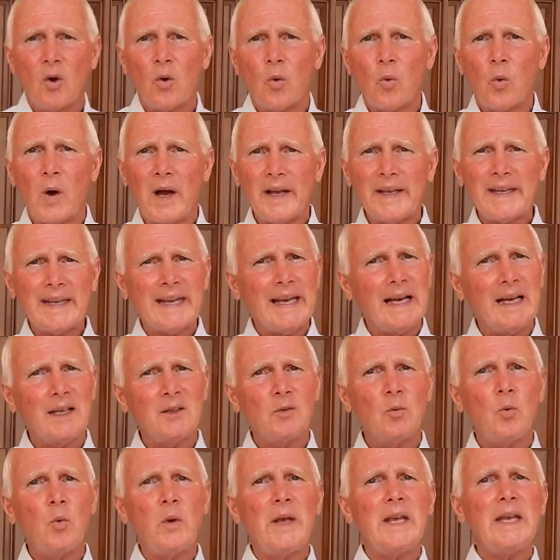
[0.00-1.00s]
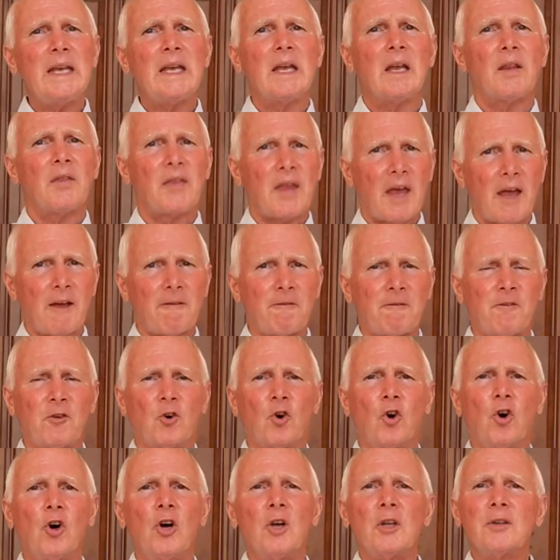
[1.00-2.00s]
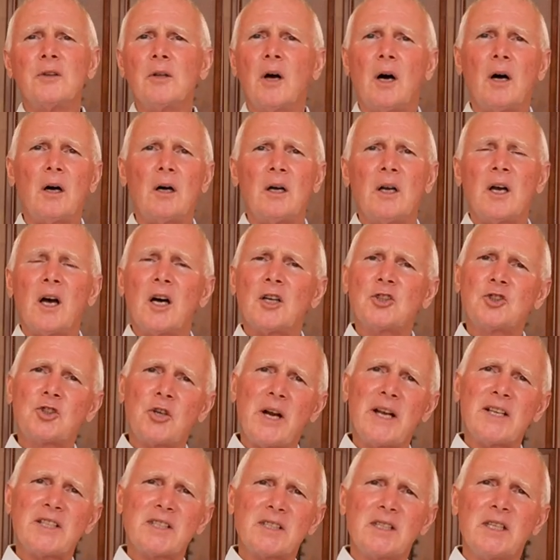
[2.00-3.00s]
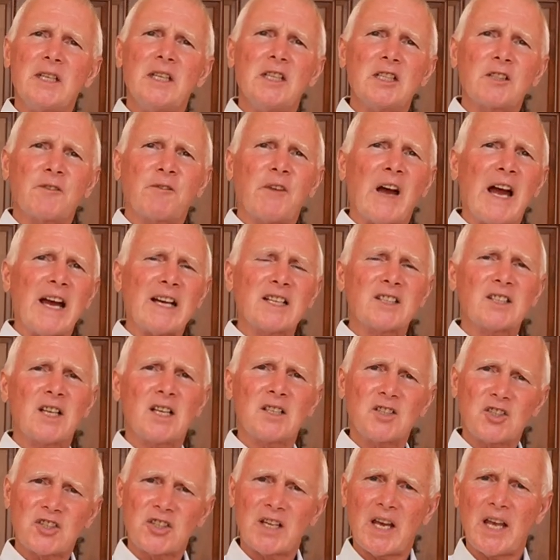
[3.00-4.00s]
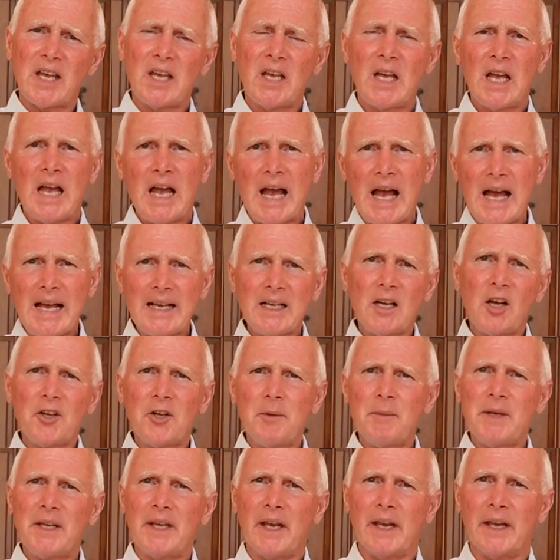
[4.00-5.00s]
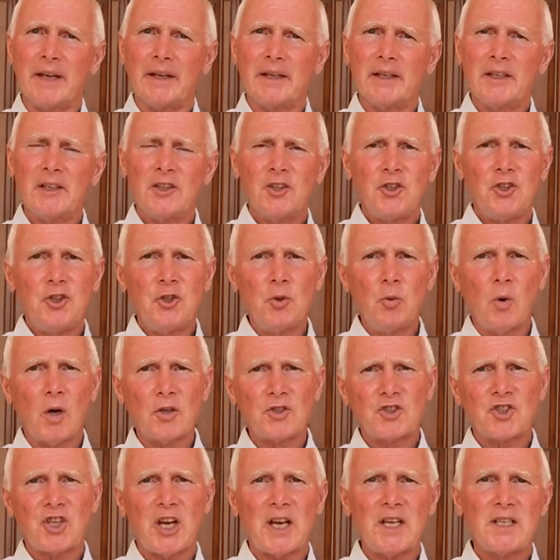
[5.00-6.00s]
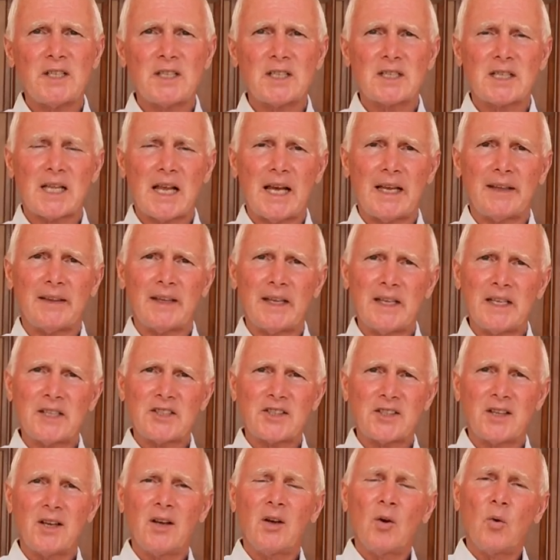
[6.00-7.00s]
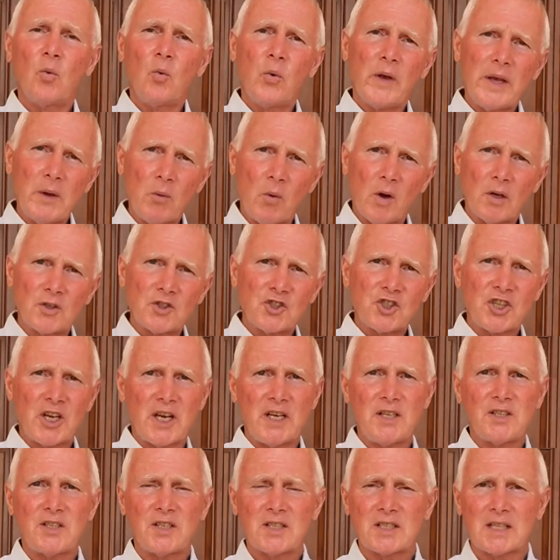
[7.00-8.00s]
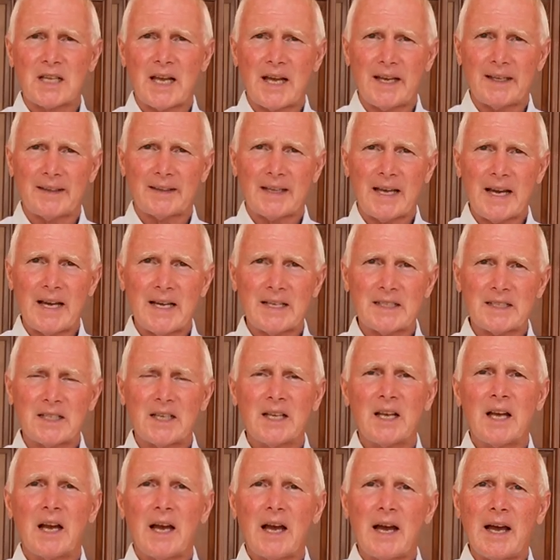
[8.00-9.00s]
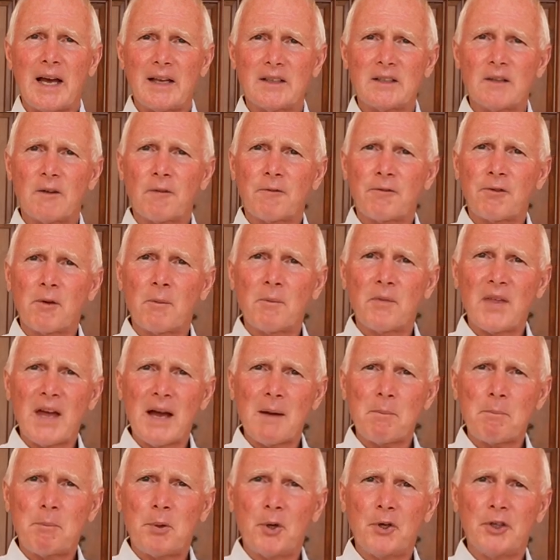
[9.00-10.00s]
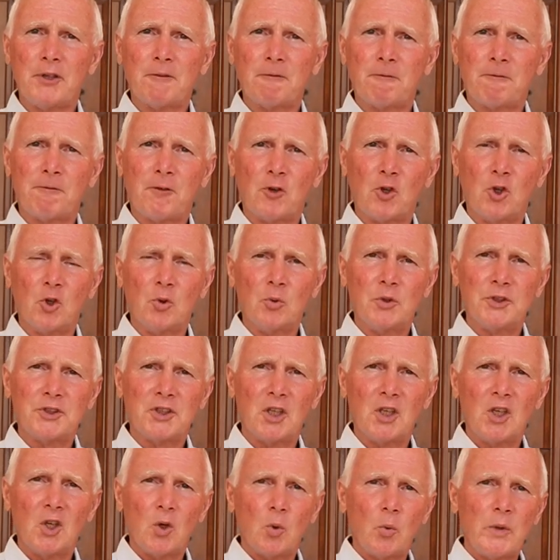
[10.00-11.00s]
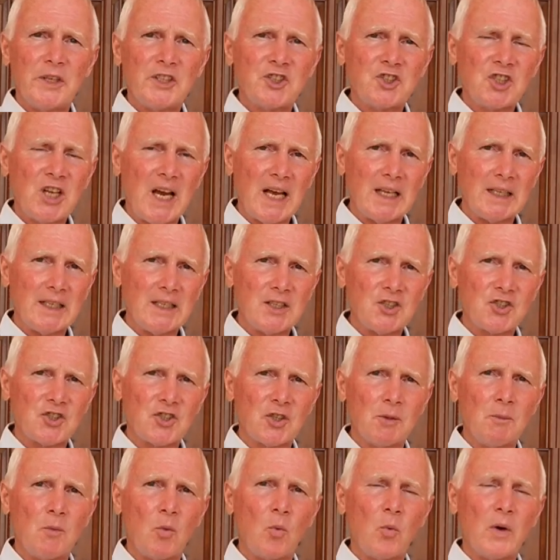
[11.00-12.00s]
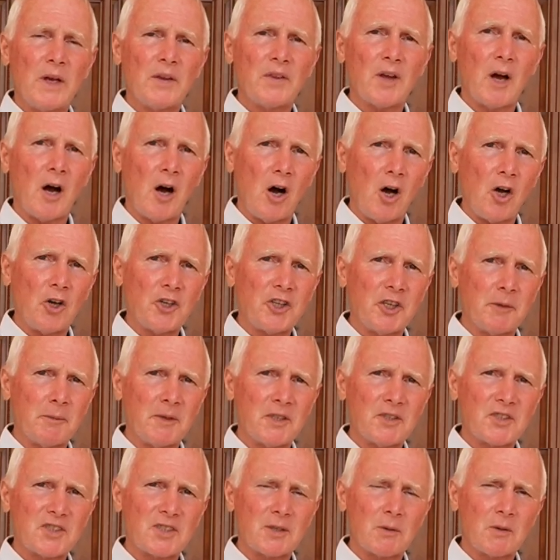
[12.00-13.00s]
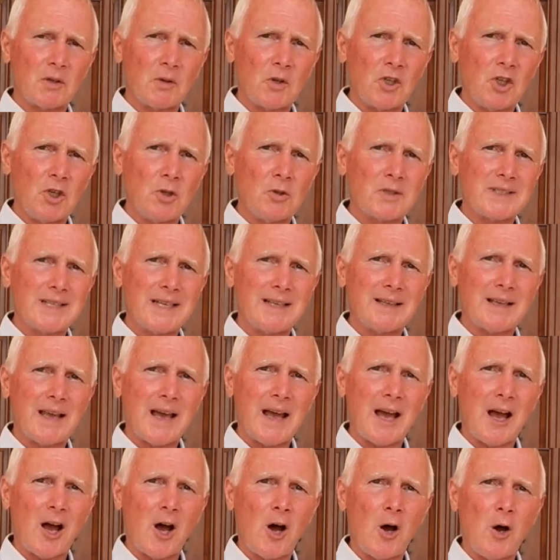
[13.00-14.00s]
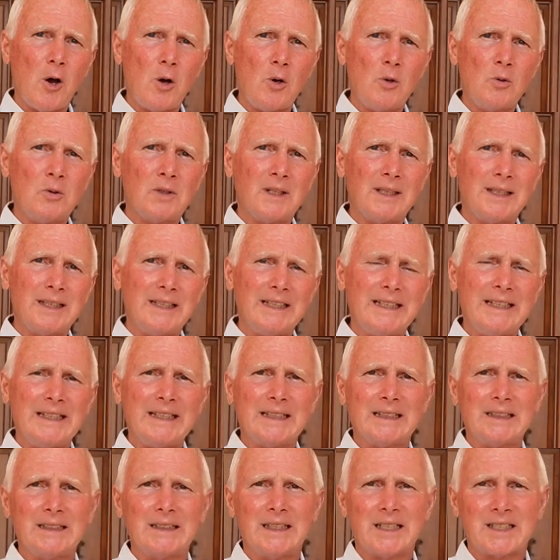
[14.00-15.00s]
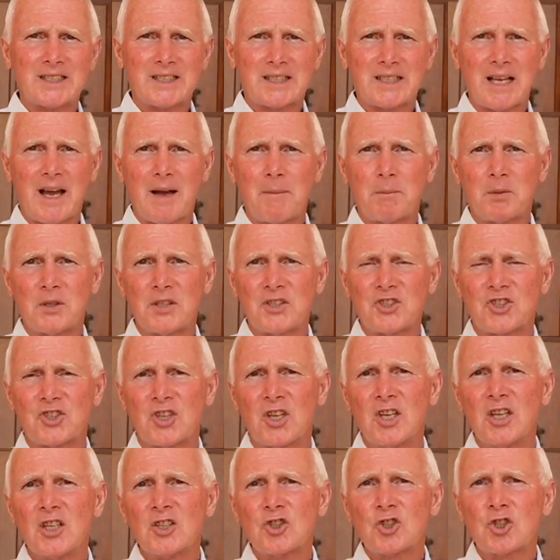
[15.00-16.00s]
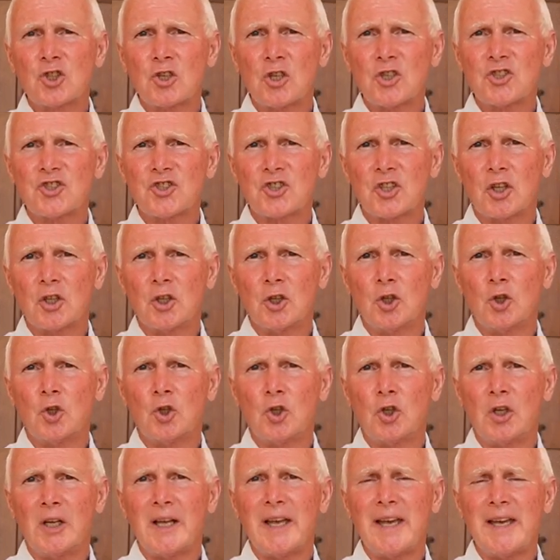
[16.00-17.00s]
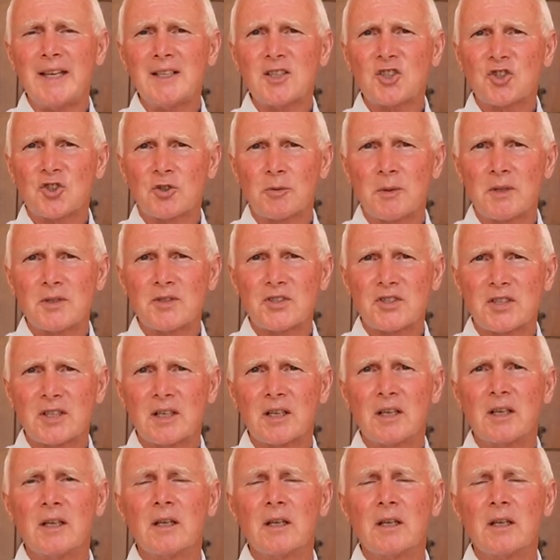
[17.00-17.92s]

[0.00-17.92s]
Why can we, therefore, not address these facts and say, hang on a minute, you want changes like this, we want changes like that, and from that point forward, we challenge them with arguments using their own legal established trust law instruments